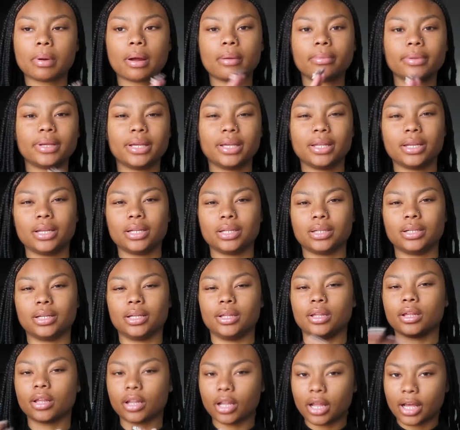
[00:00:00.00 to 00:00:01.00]
probably eat
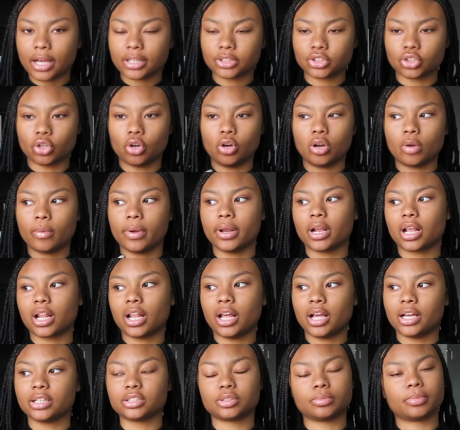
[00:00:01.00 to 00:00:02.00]
it in class or on the way to
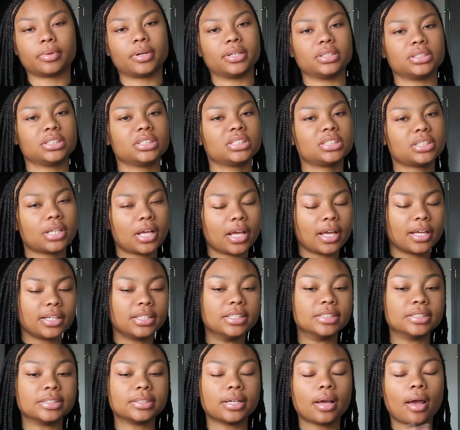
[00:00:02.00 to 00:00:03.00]
class, because it
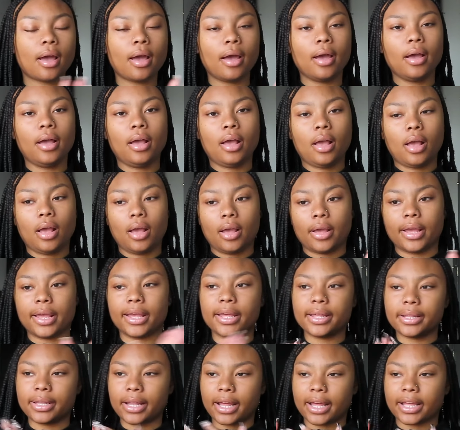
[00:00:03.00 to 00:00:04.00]
says
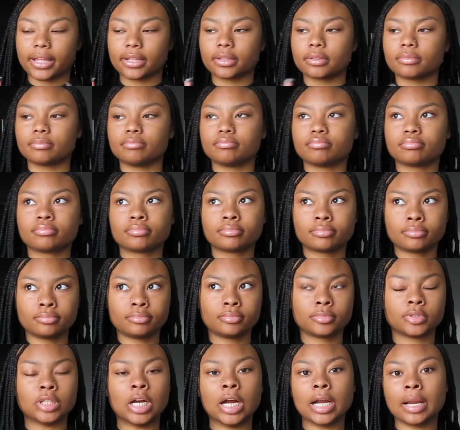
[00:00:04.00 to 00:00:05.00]
eat like
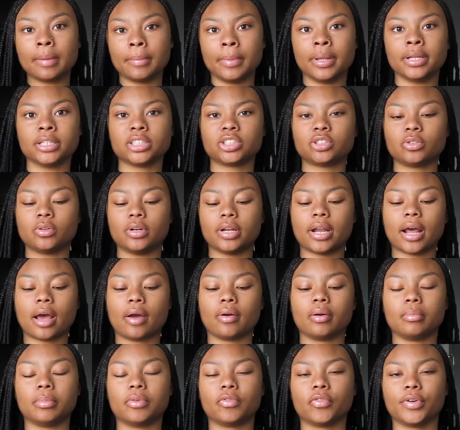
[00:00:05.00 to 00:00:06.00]
30 minutes to an
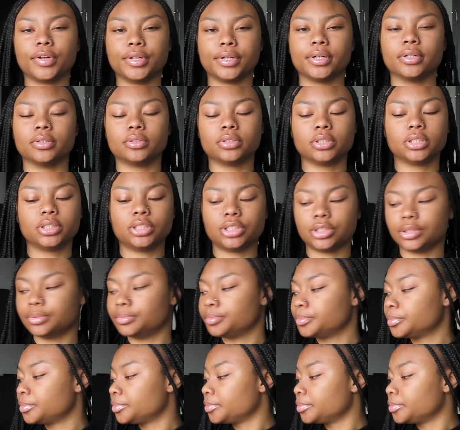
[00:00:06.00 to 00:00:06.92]
hour before you go to the gym.